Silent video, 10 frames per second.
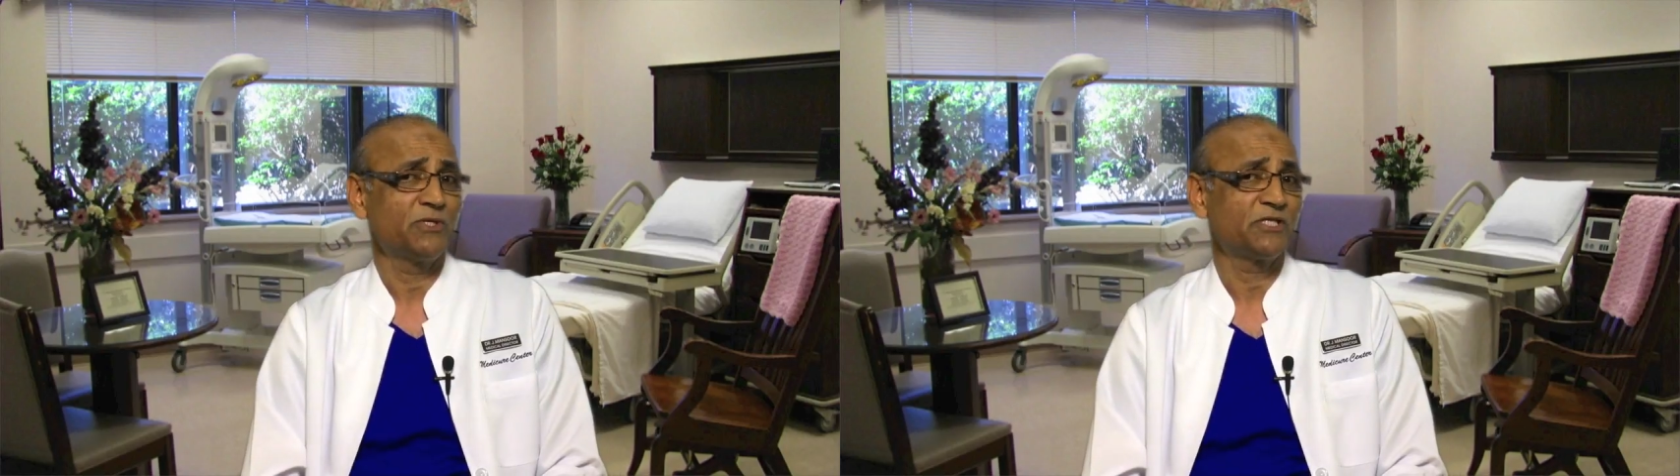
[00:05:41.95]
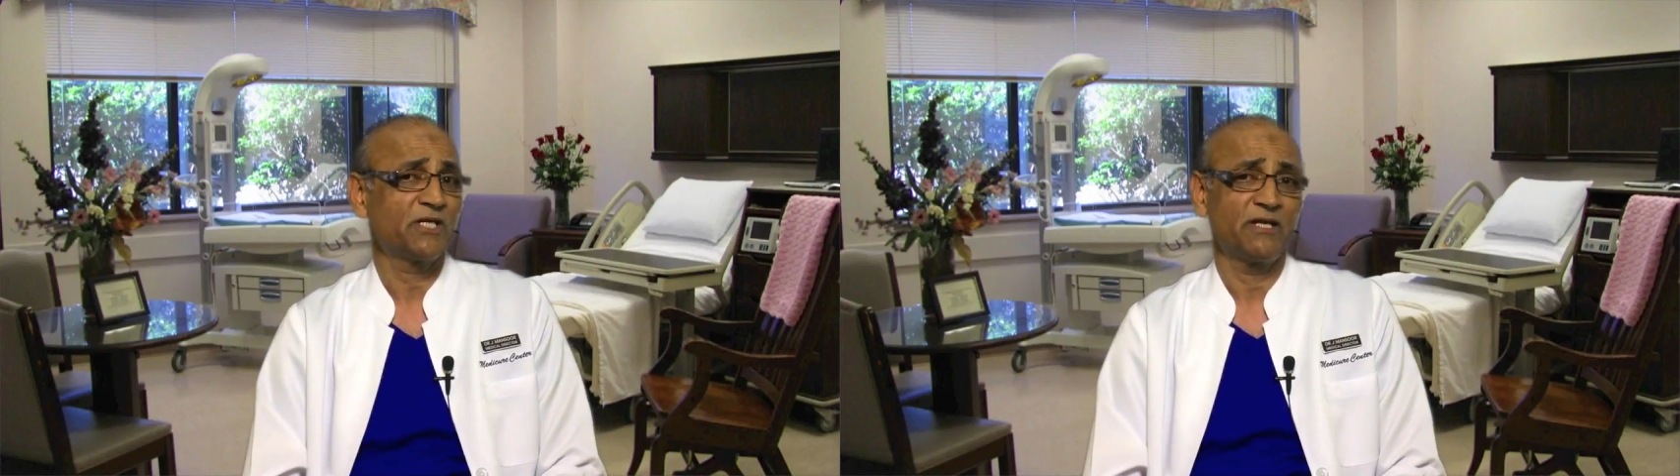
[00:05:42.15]

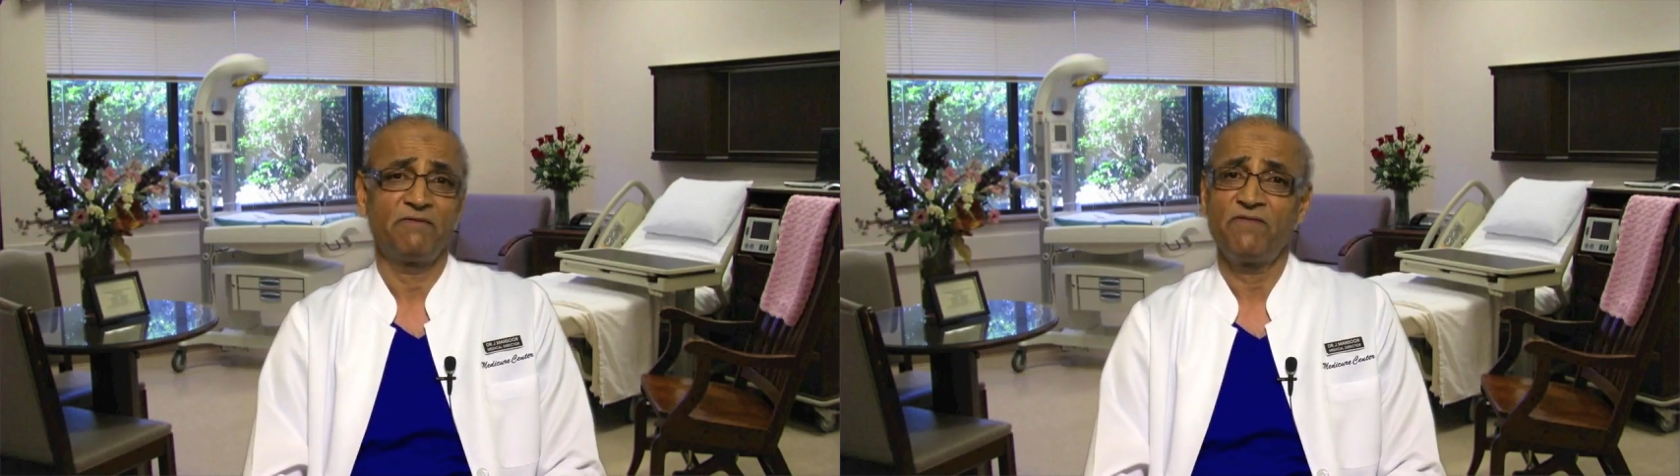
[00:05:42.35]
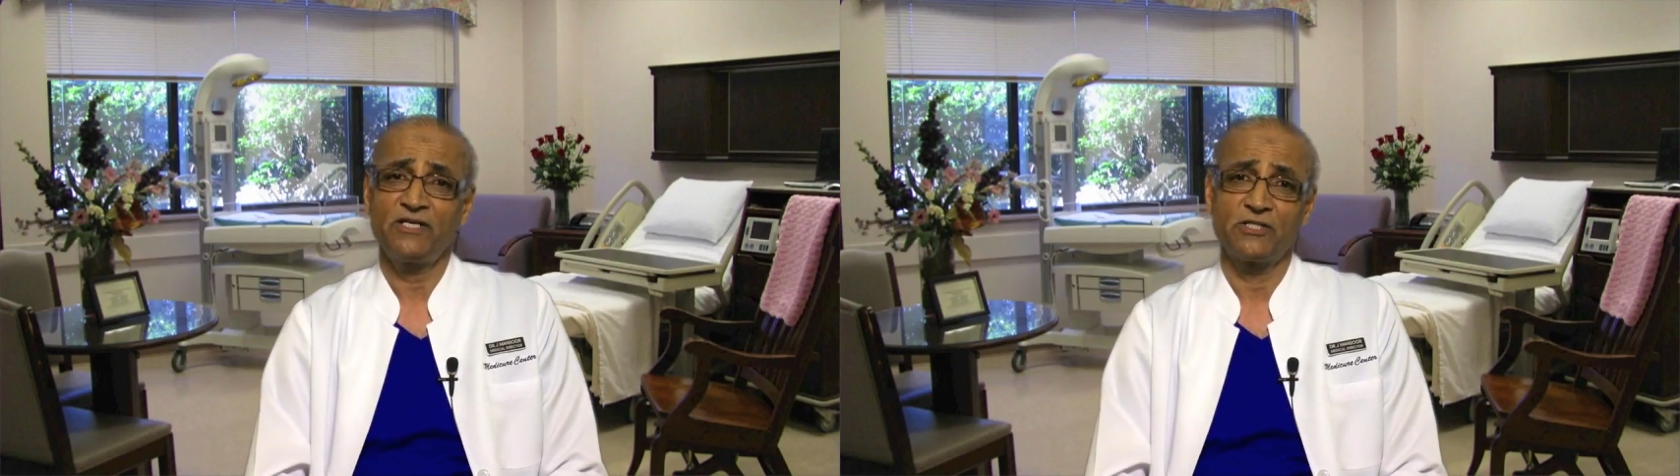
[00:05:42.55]
skin
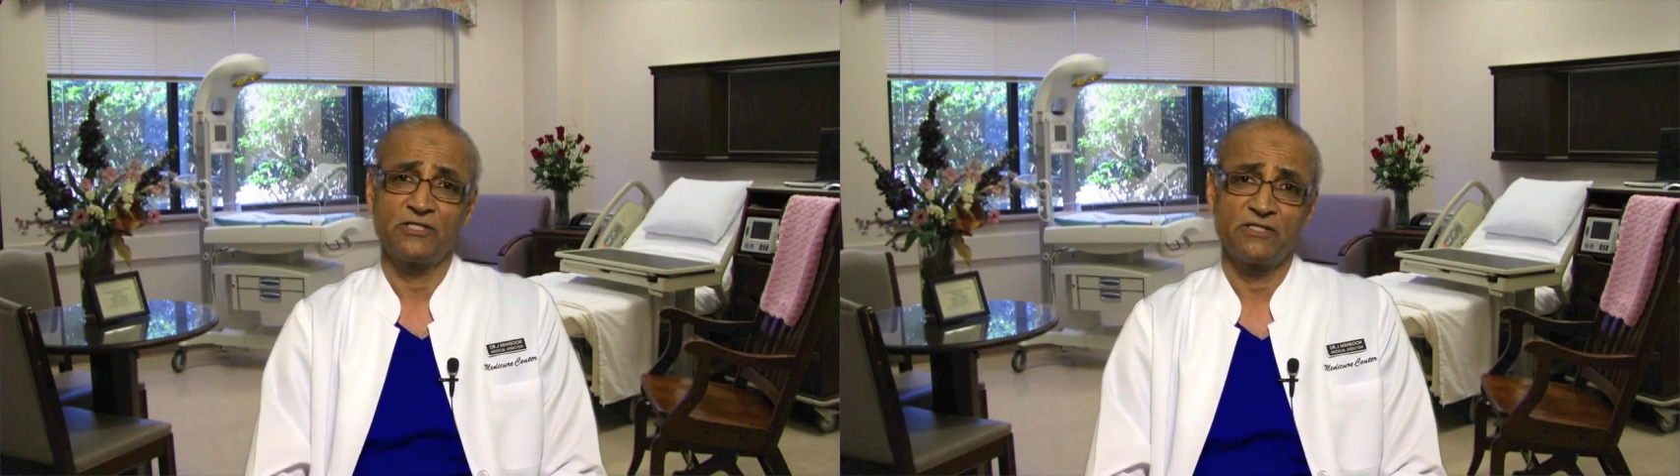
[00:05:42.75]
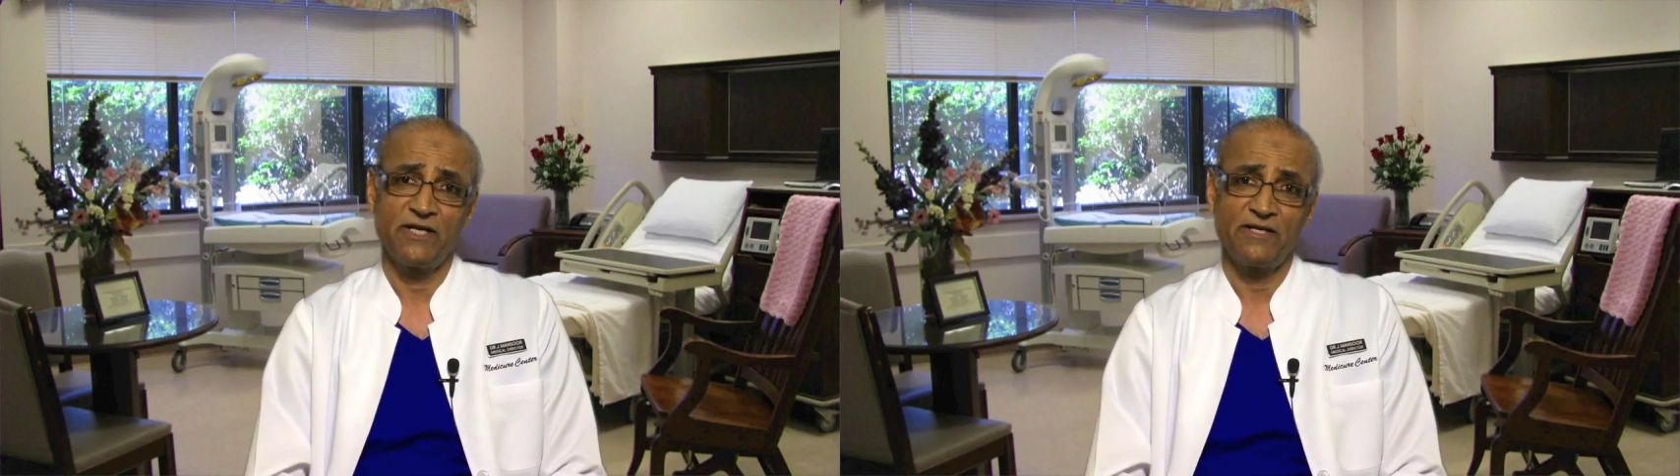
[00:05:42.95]

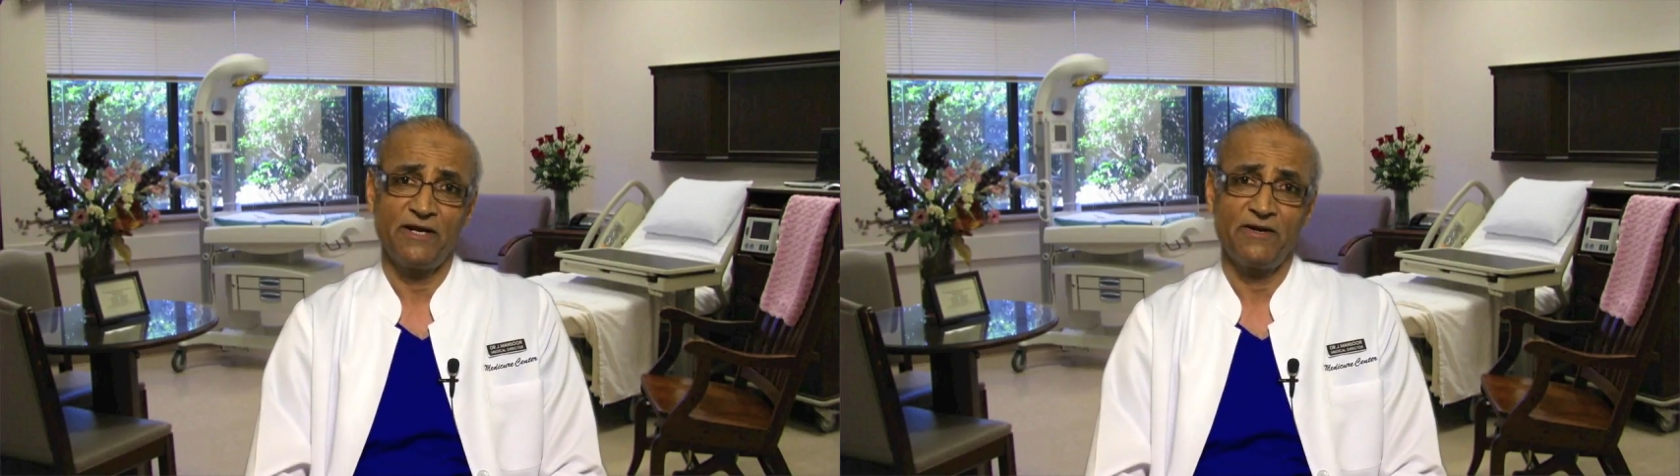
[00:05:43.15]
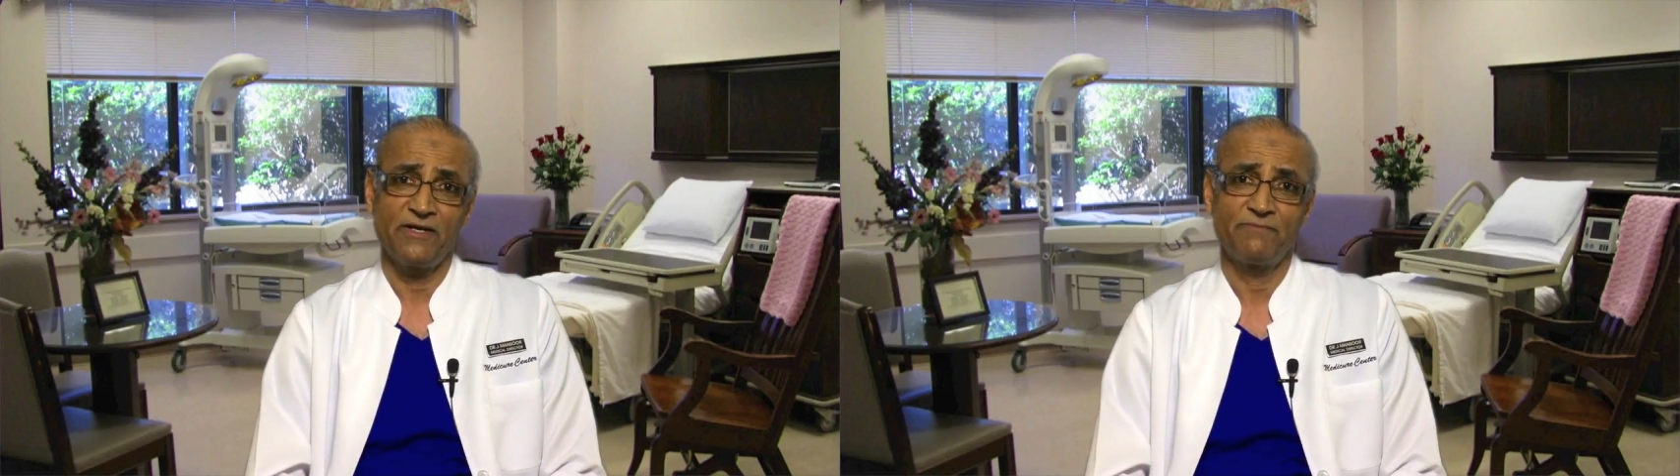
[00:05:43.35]
infections in that
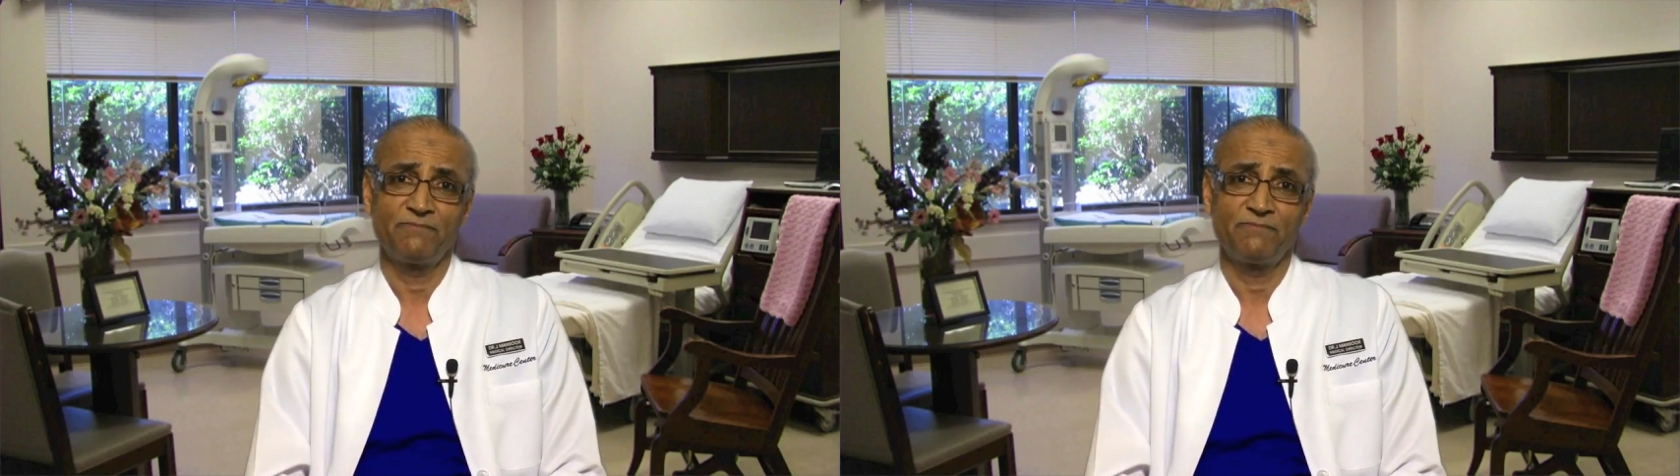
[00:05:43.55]
area.